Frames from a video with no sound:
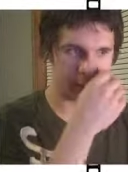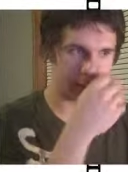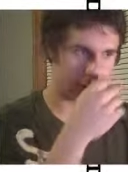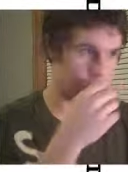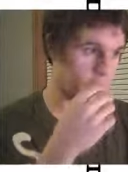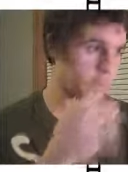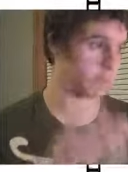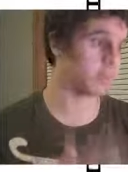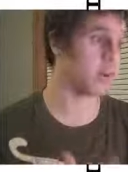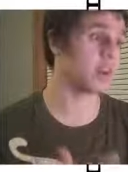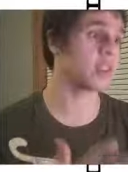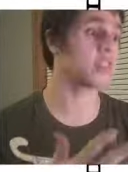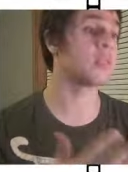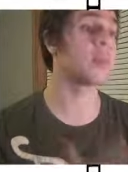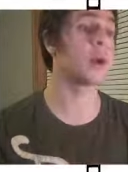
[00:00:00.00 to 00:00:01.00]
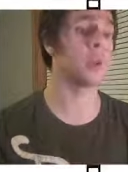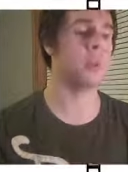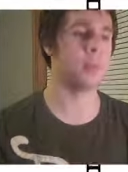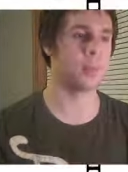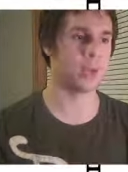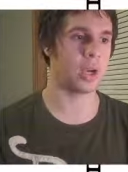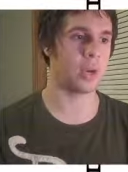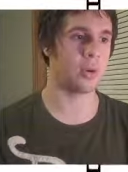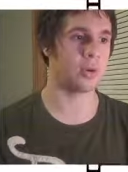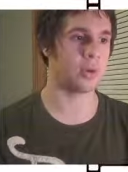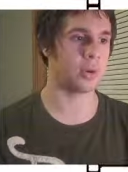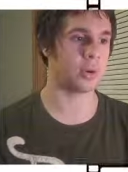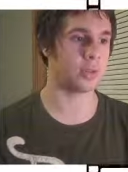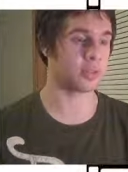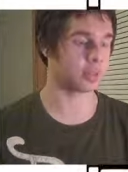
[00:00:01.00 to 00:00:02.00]
So, as far as smart people go, of
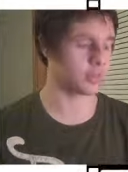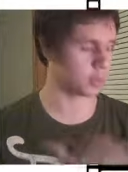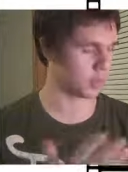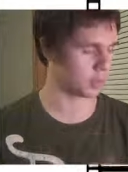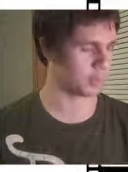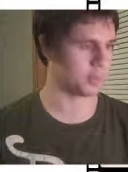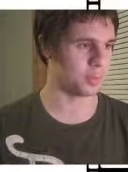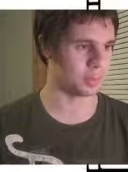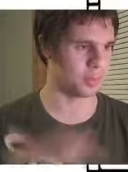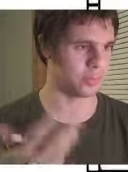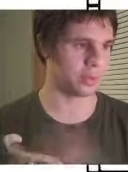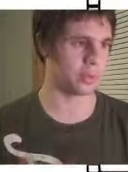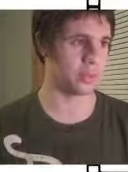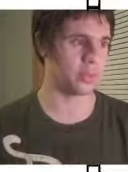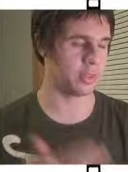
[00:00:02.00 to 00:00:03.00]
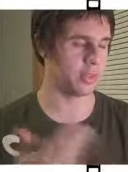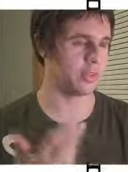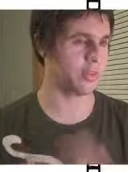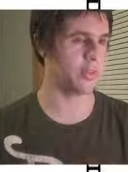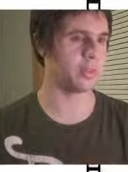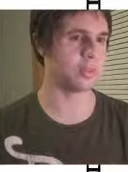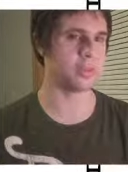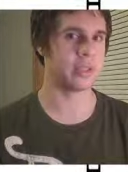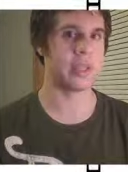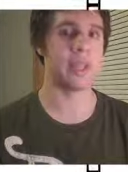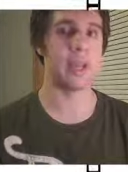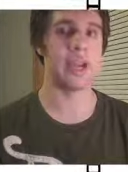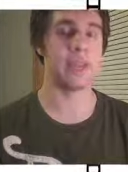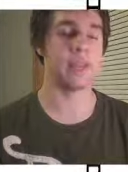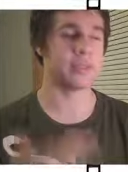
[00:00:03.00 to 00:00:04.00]
course, smart people follow the news,
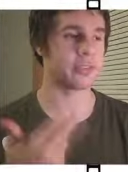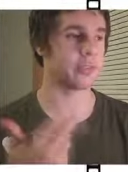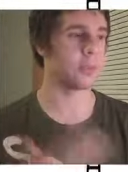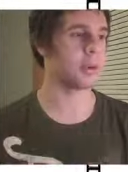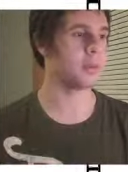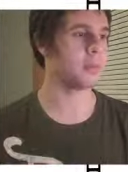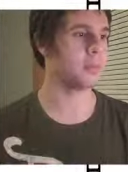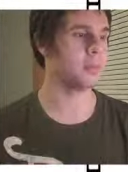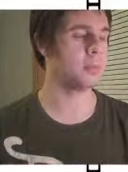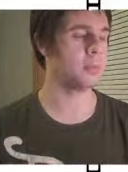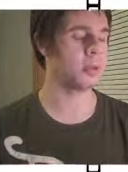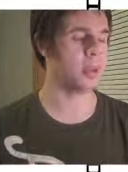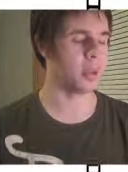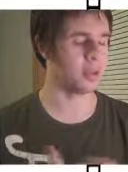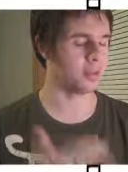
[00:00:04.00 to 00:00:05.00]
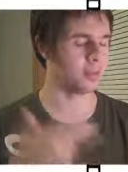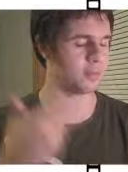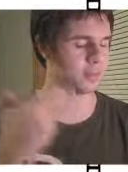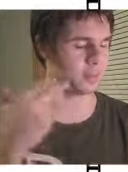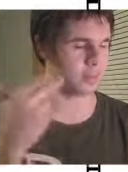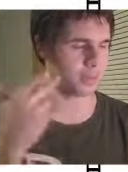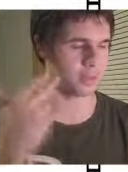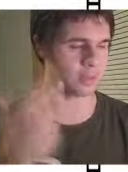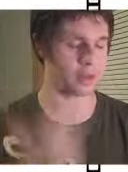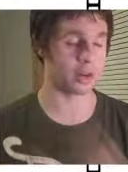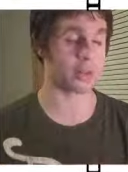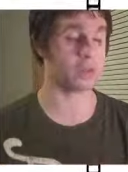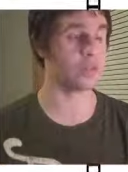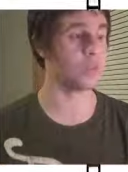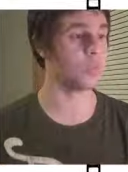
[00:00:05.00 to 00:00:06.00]
and the smart people of the
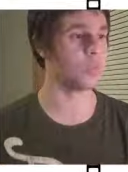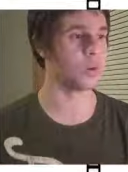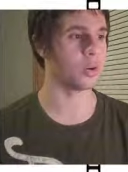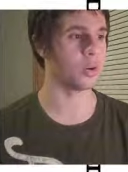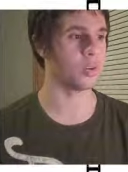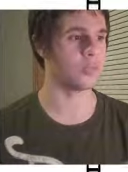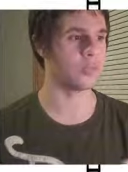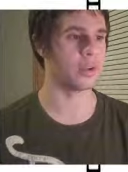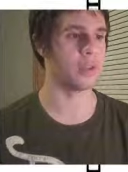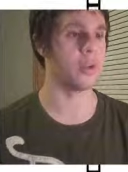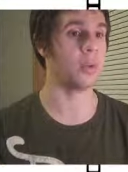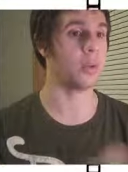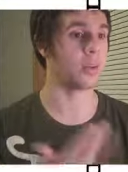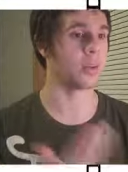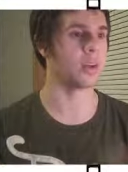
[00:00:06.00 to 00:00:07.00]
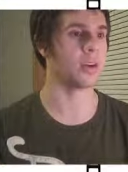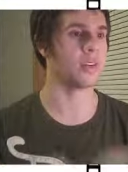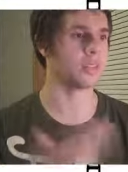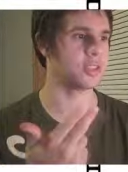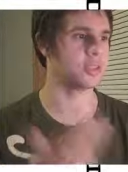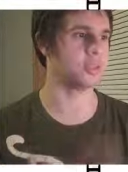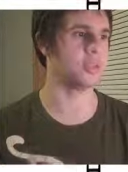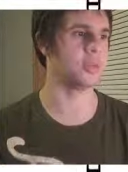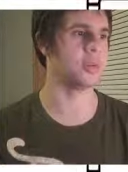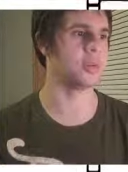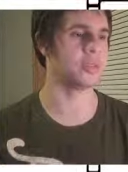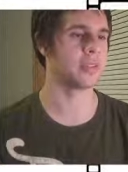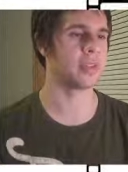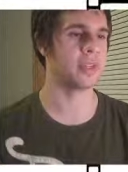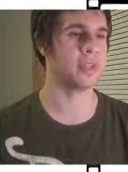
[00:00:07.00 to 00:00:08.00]
cartoon world follow the cartoon
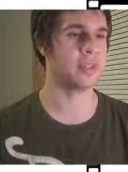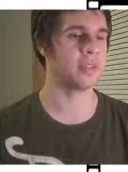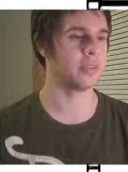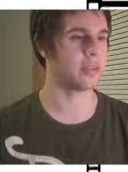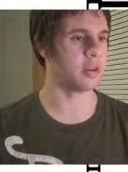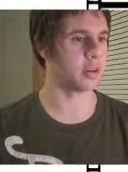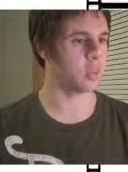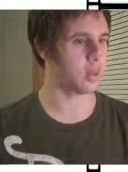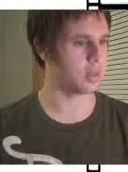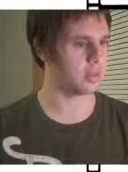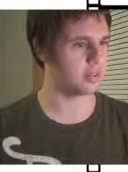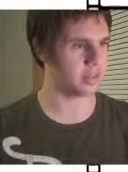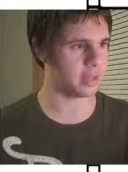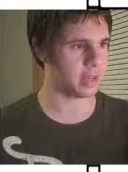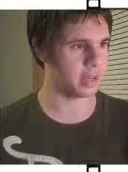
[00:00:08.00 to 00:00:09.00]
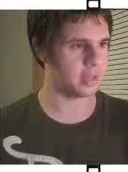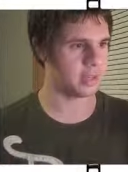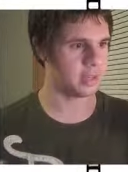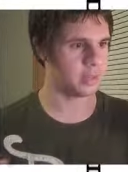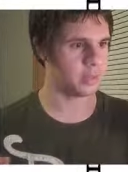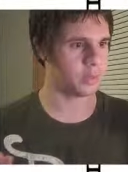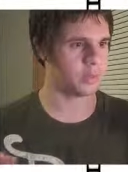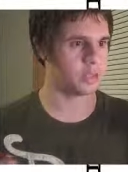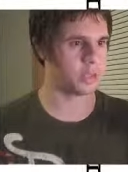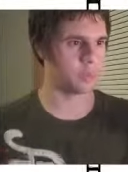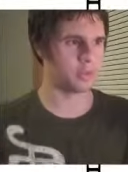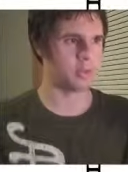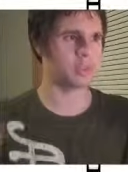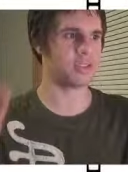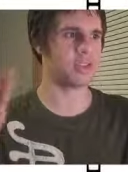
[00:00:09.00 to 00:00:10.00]
news. So, what do you say we
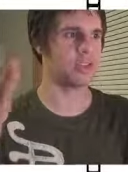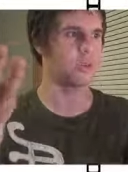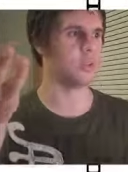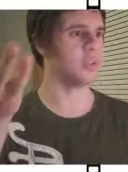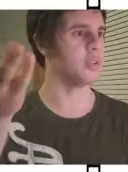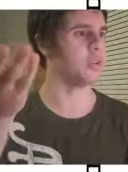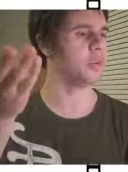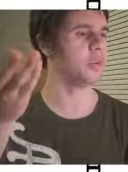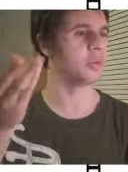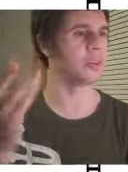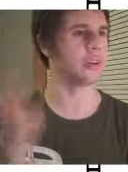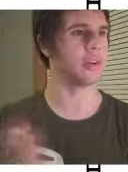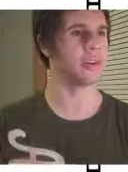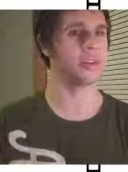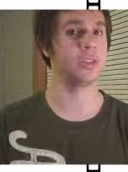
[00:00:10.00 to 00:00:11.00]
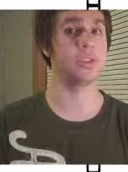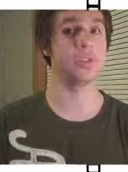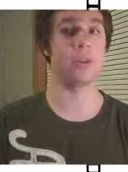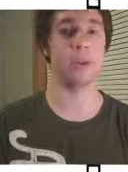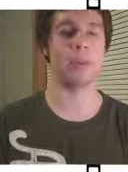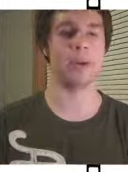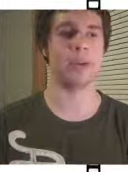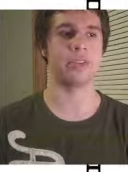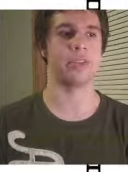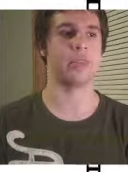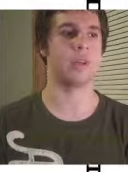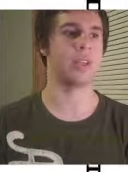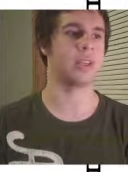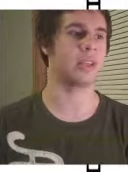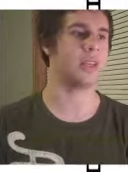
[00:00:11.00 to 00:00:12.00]
jump into the news of cartoon for the past
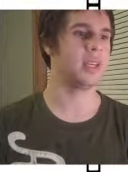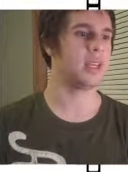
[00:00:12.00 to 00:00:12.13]
week?